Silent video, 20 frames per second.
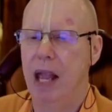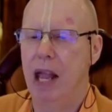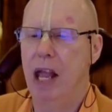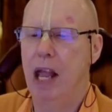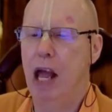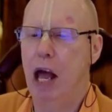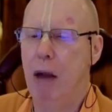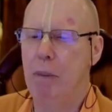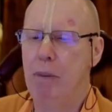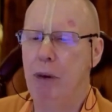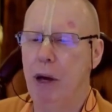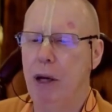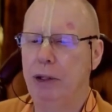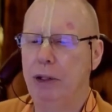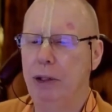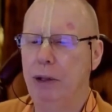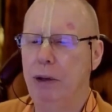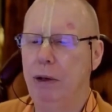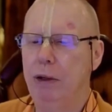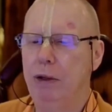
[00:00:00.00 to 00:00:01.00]
a
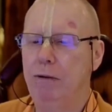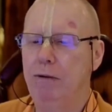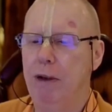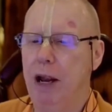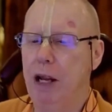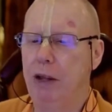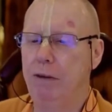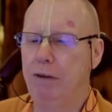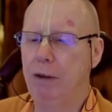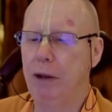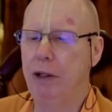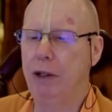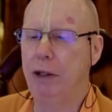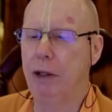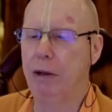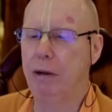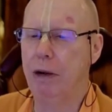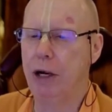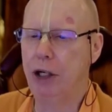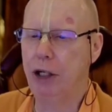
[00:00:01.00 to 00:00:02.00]
person who's faithful to
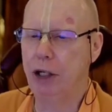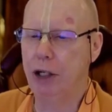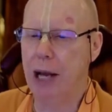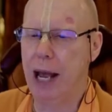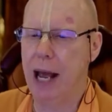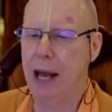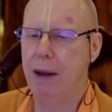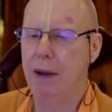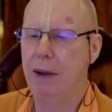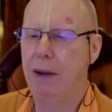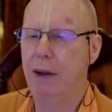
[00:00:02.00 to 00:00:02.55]
Krishna